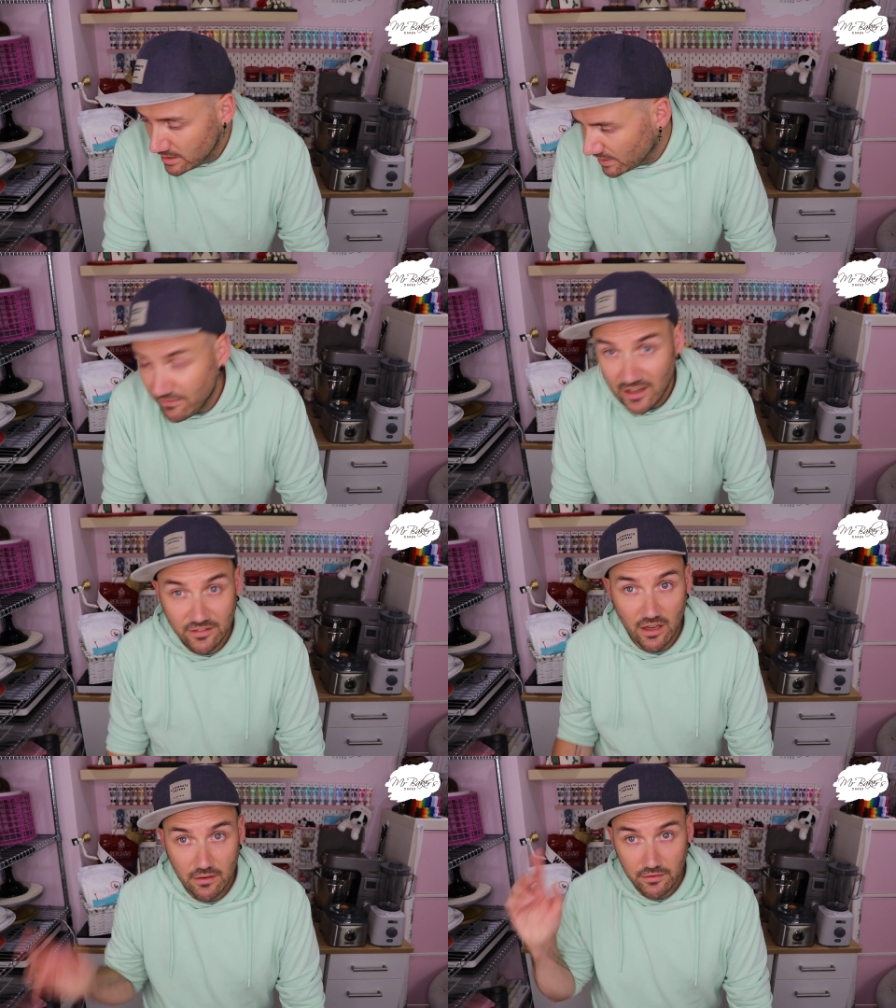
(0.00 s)
In
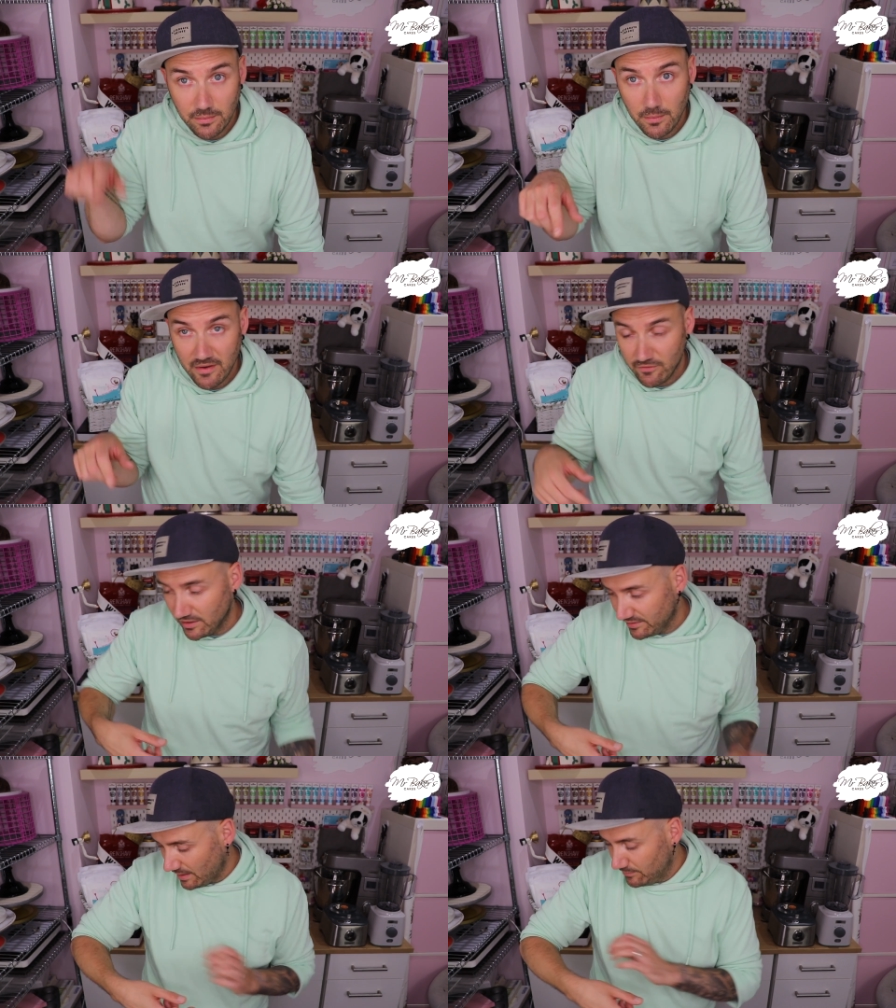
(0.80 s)
fact, some of my
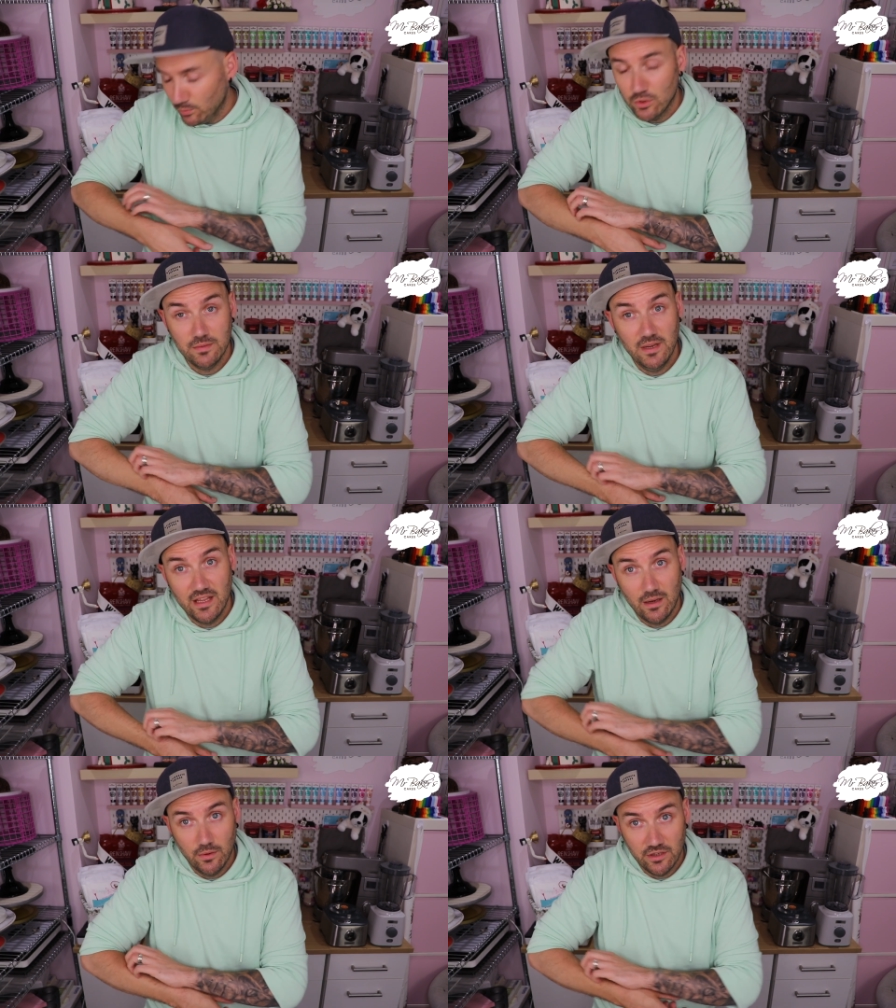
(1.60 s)
friends came to watch me at
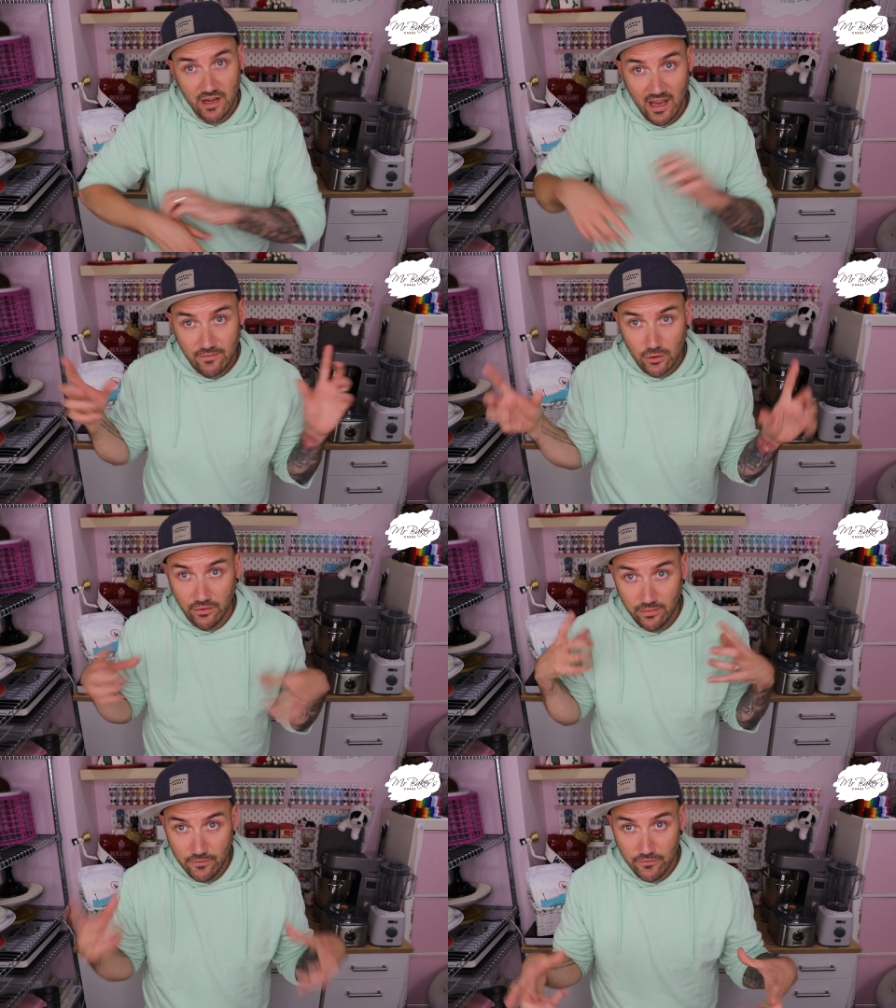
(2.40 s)
that one, and I have got
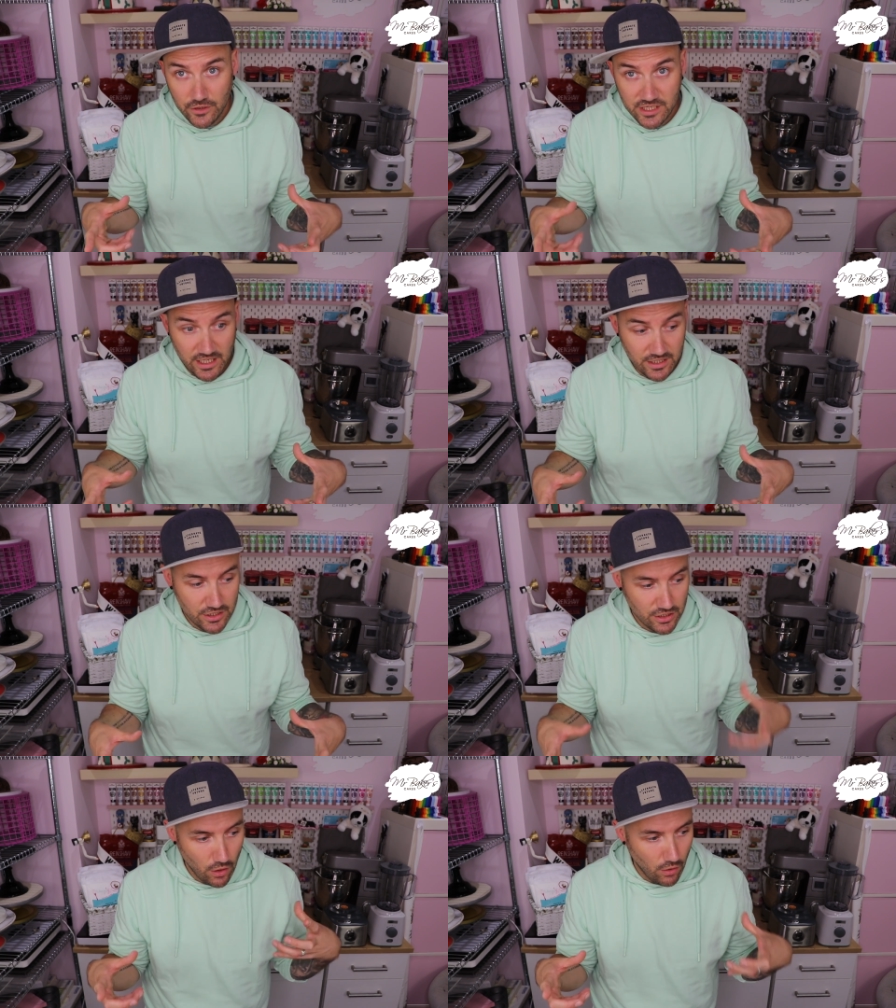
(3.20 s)
some
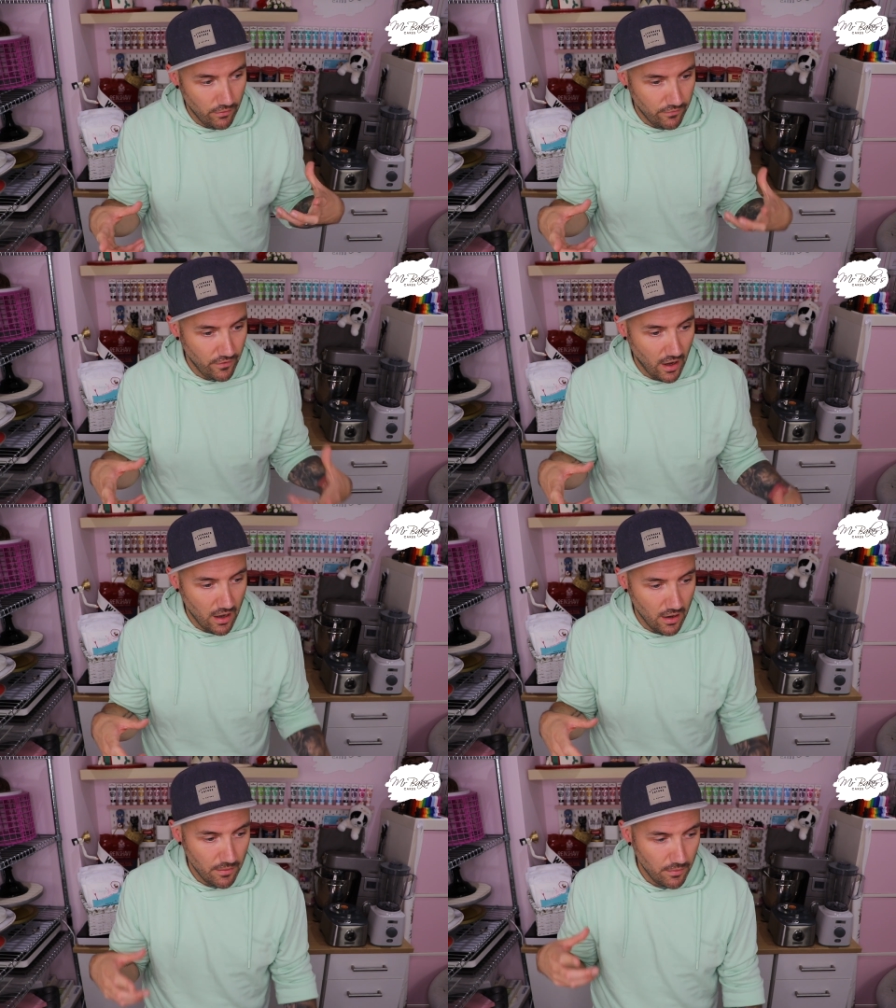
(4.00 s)
footage of
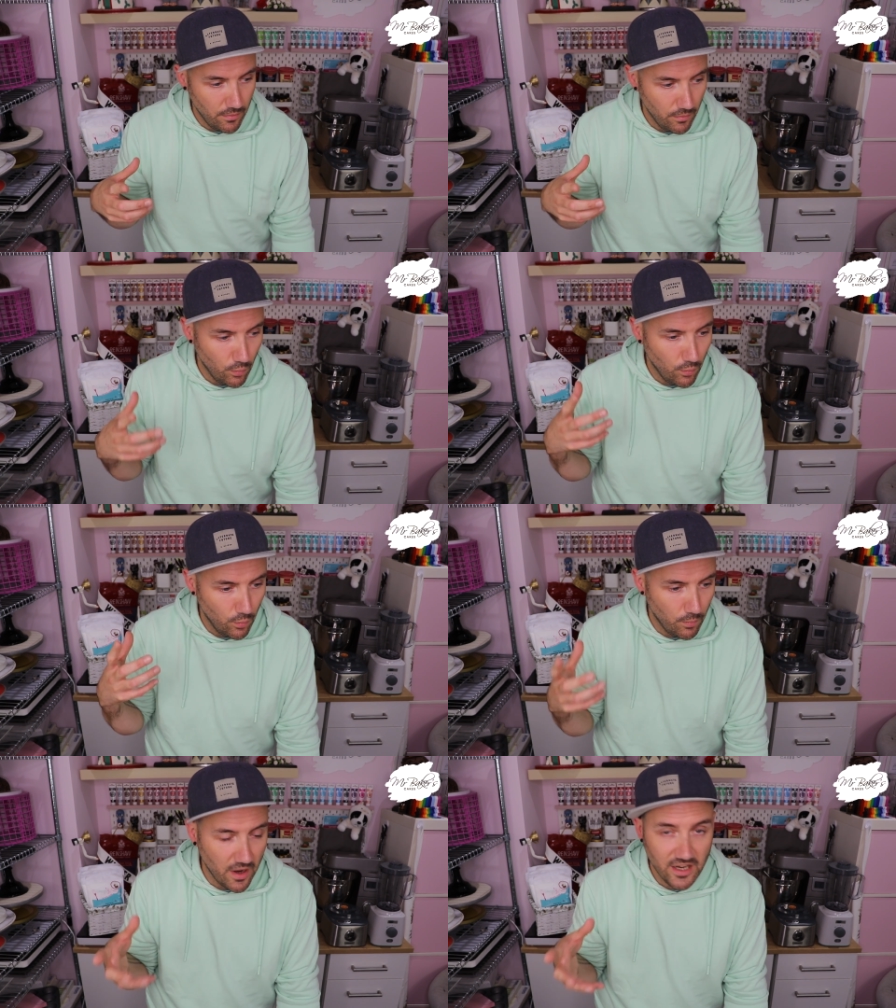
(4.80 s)
uh,
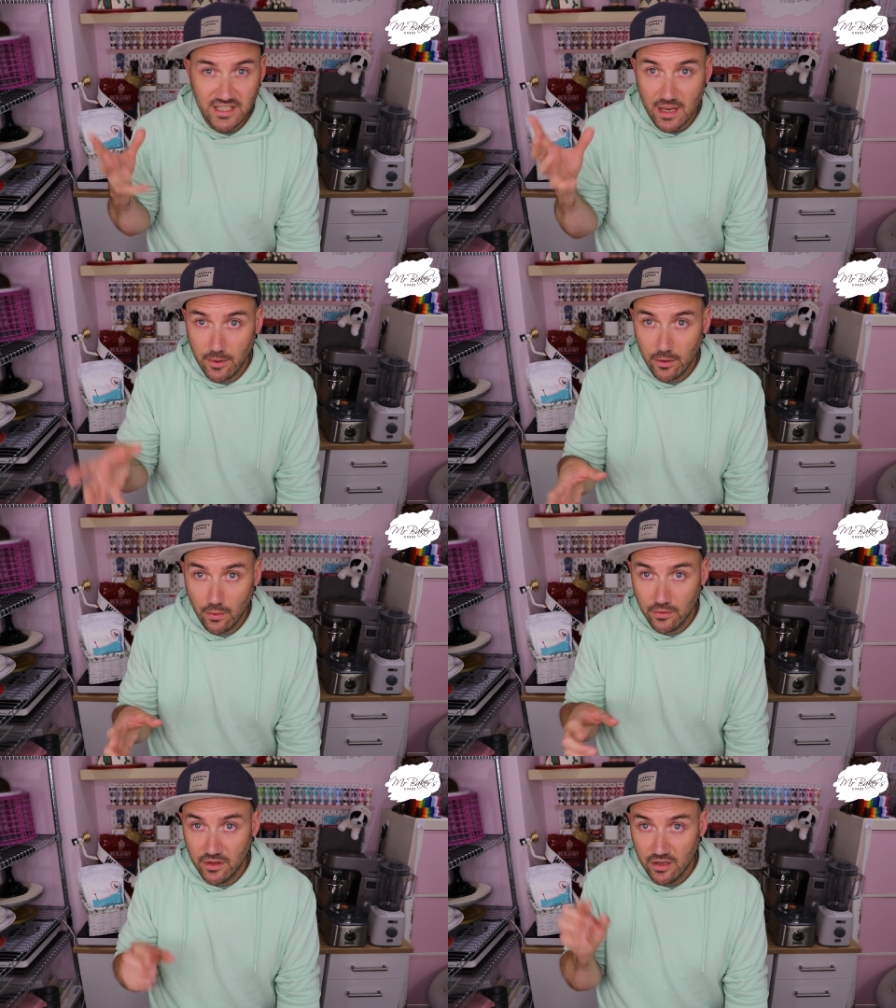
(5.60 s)
my
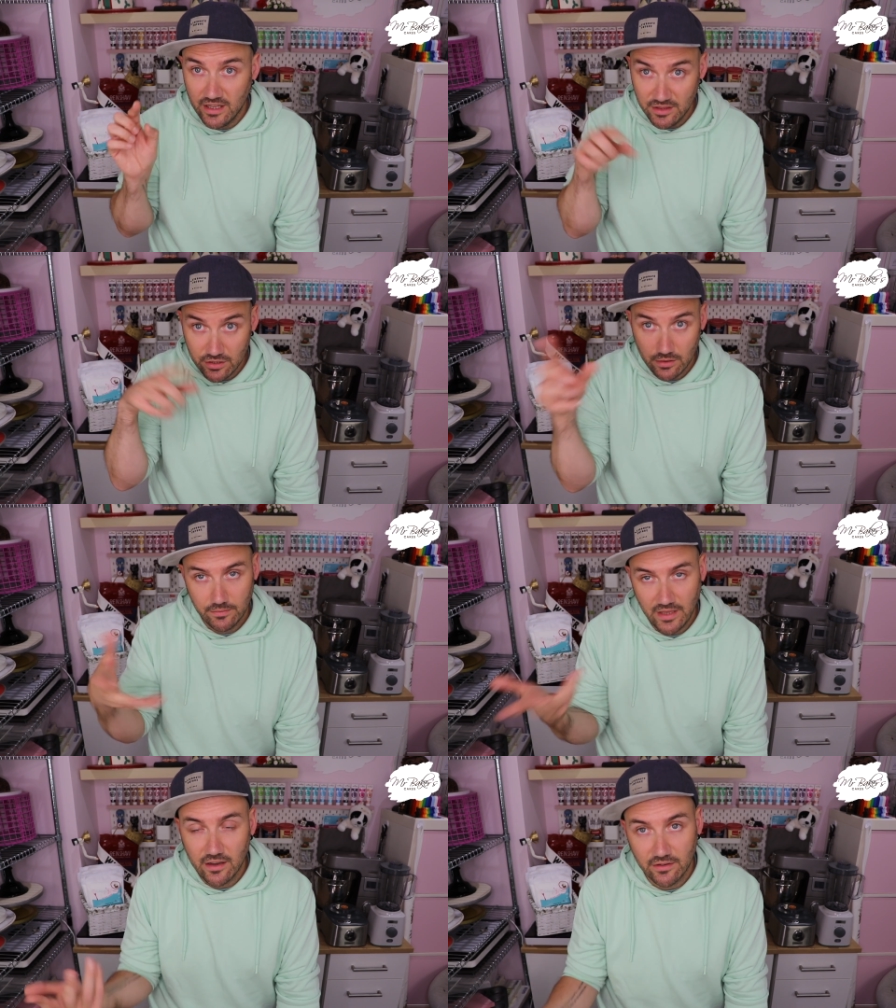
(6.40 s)
demo on the in the
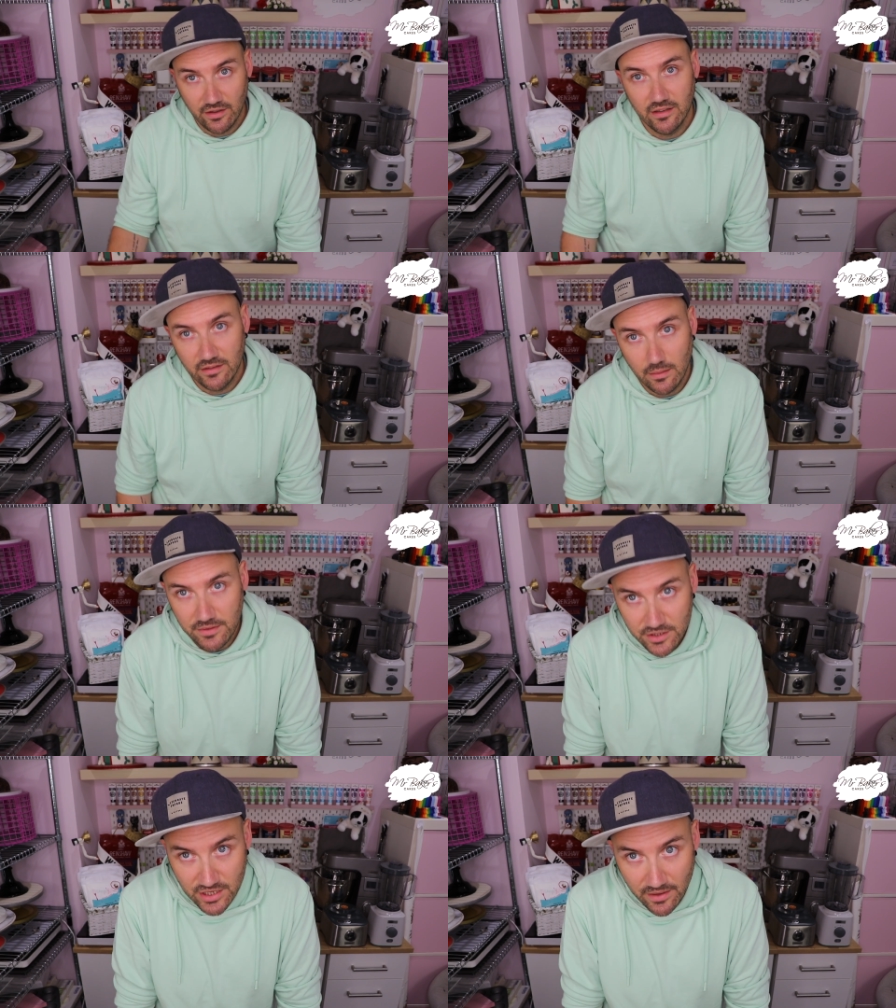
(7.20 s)
yeah, because I ended up
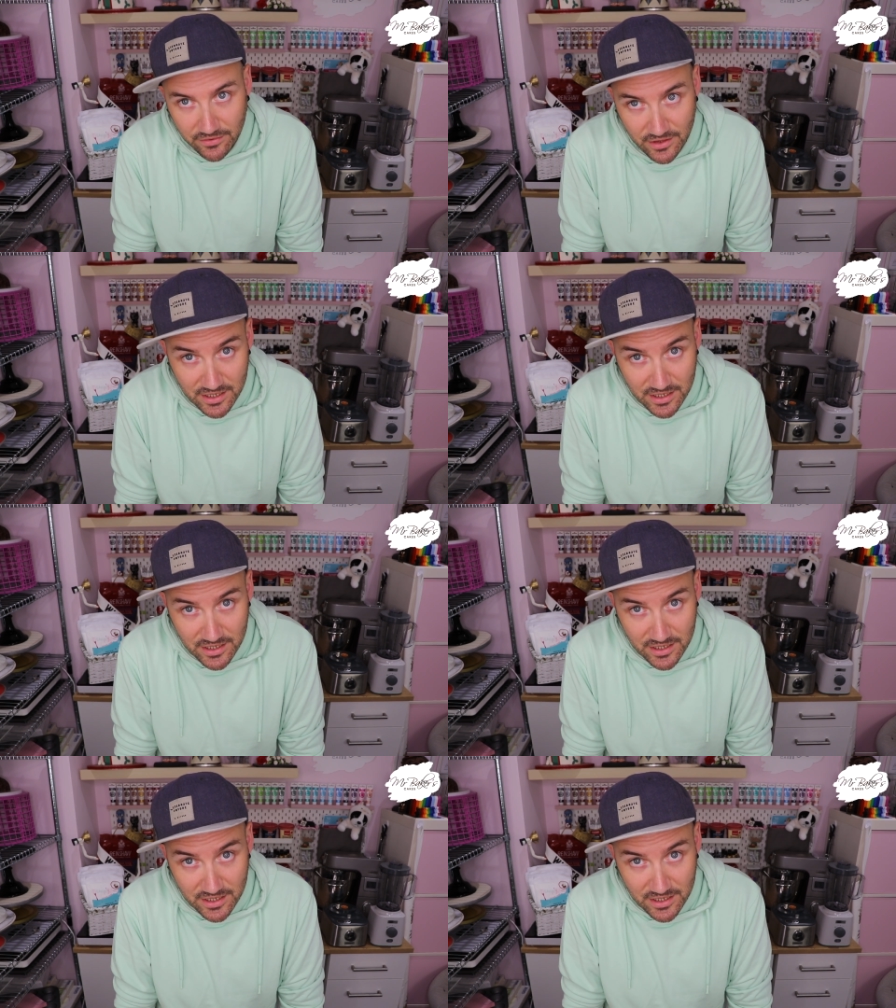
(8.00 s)
in the chef's